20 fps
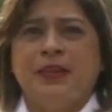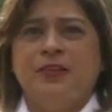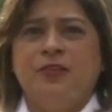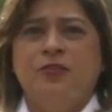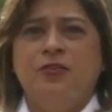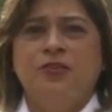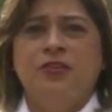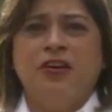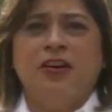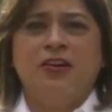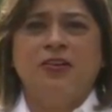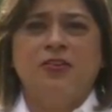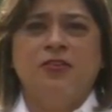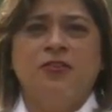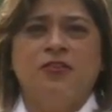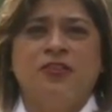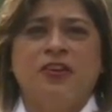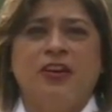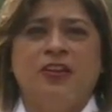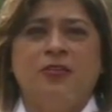do not
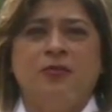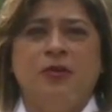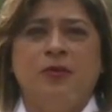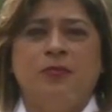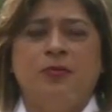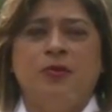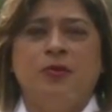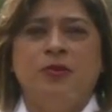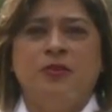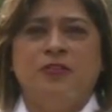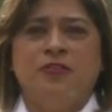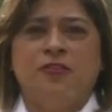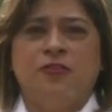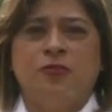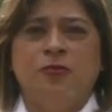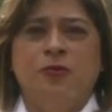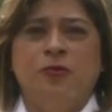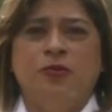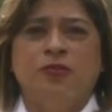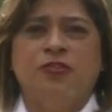use other employees'
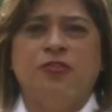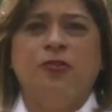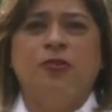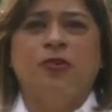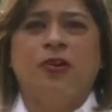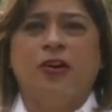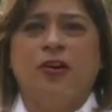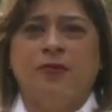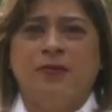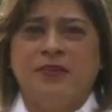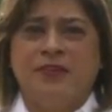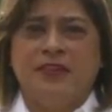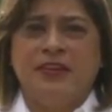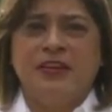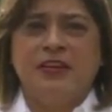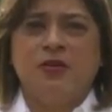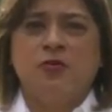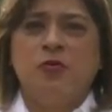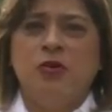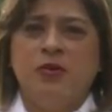tools or
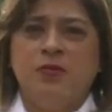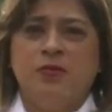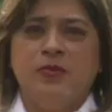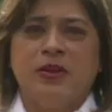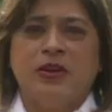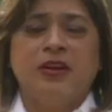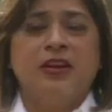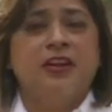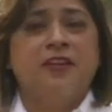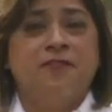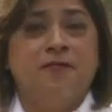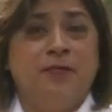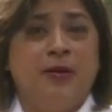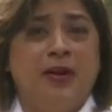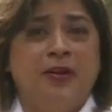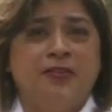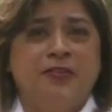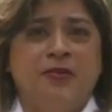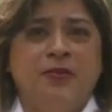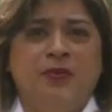harvesting equipment if
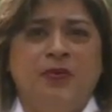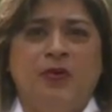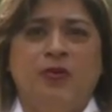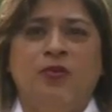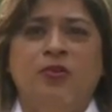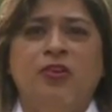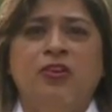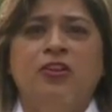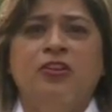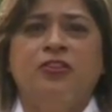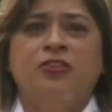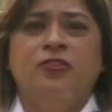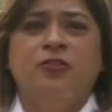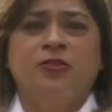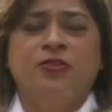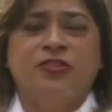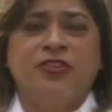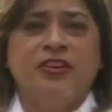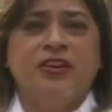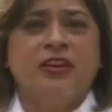possible.
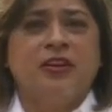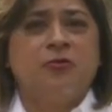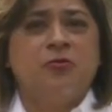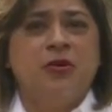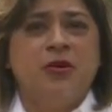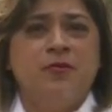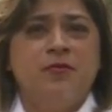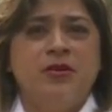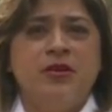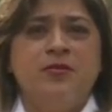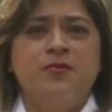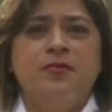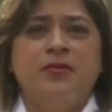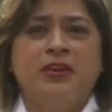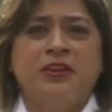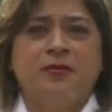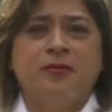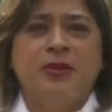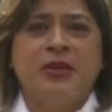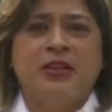Tools and equipment
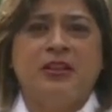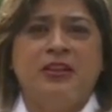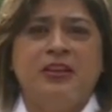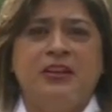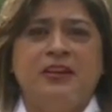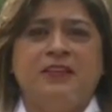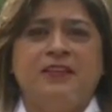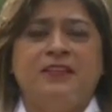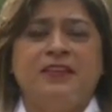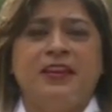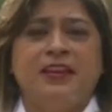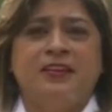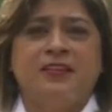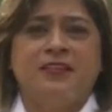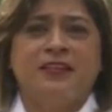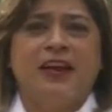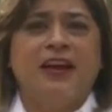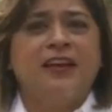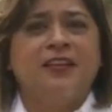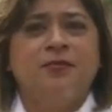must be cleaned and
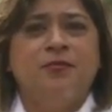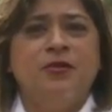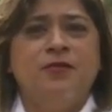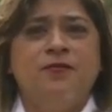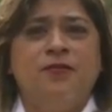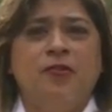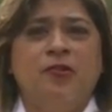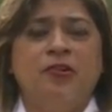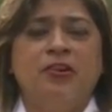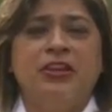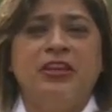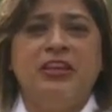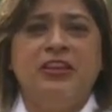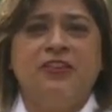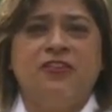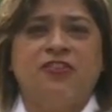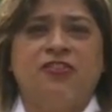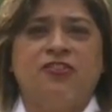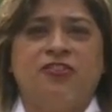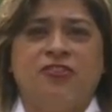sanitized before
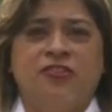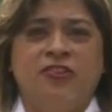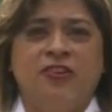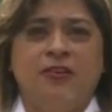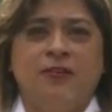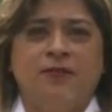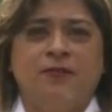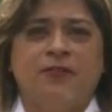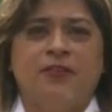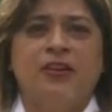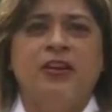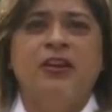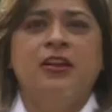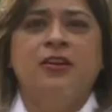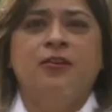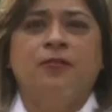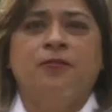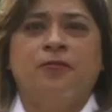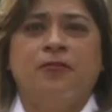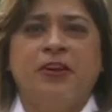each shift,
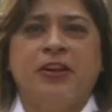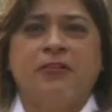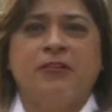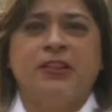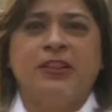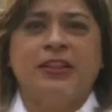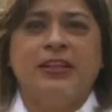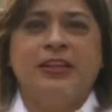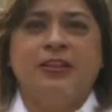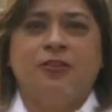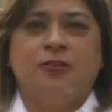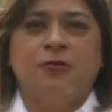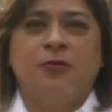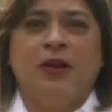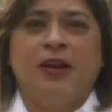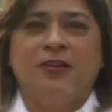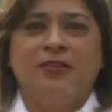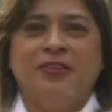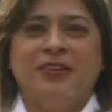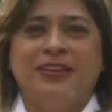frequently
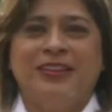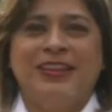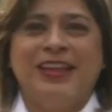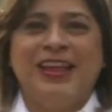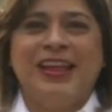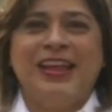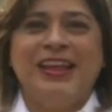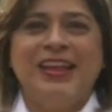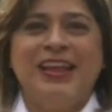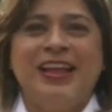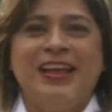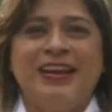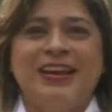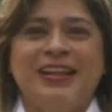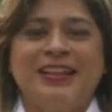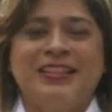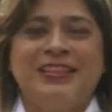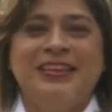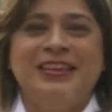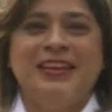throughout the day and
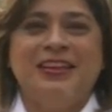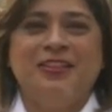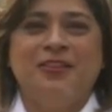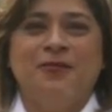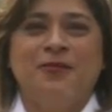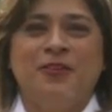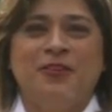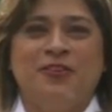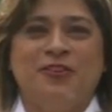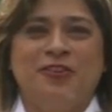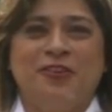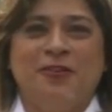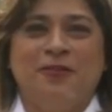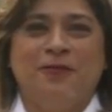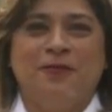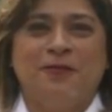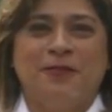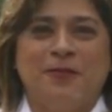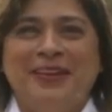at the end of the shift.